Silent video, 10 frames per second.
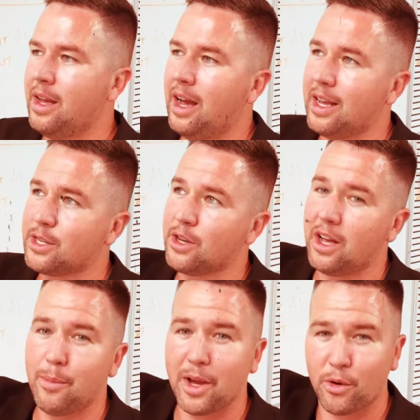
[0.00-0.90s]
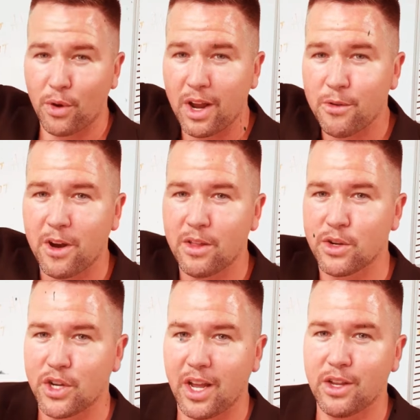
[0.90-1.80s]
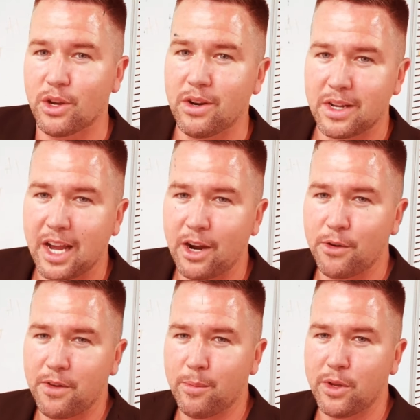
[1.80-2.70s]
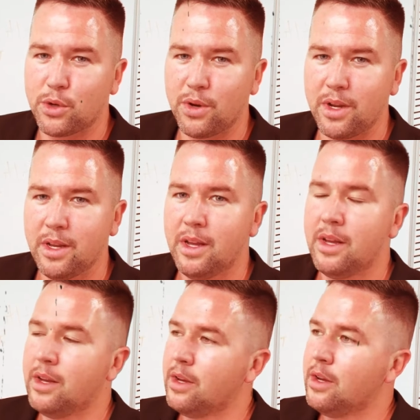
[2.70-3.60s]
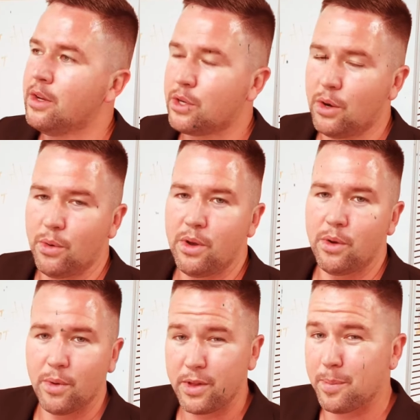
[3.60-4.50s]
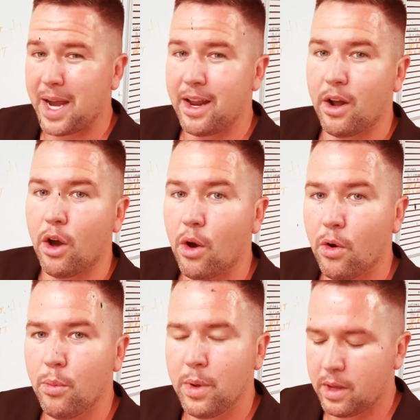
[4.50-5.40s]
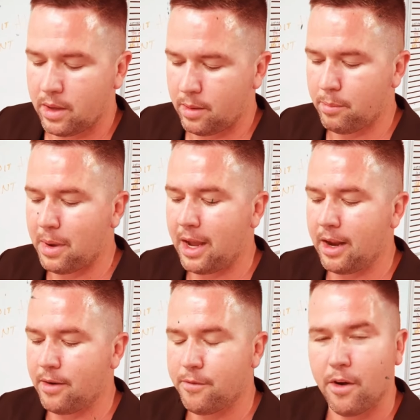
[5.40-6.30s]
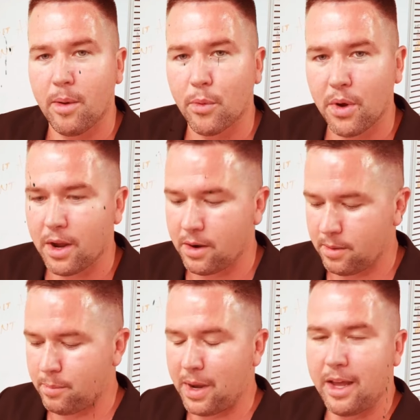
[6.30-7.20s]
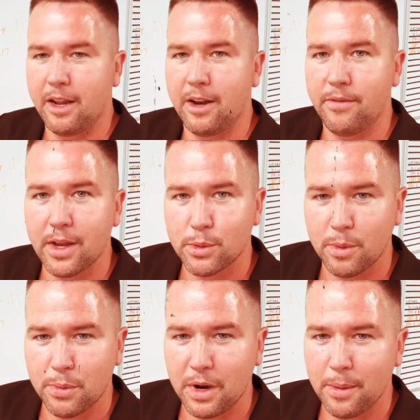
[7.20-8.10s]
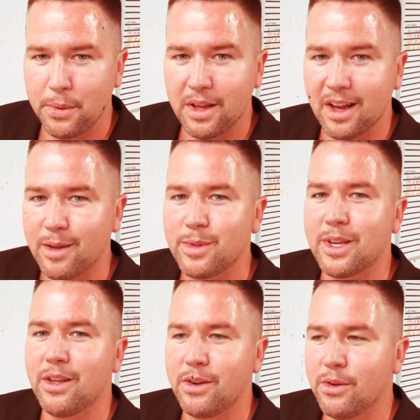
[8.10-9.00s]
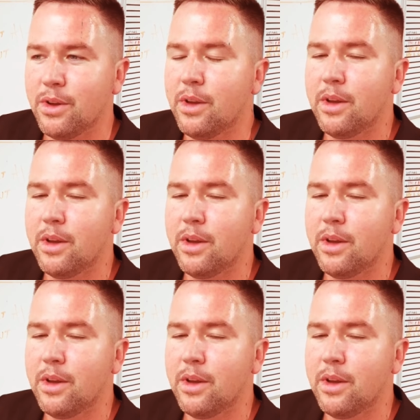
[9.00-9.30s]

I saw how my grandfather changed our entire family tree. So whether you're buying a home, buying farm ground, buying an investment property, I'm telling you,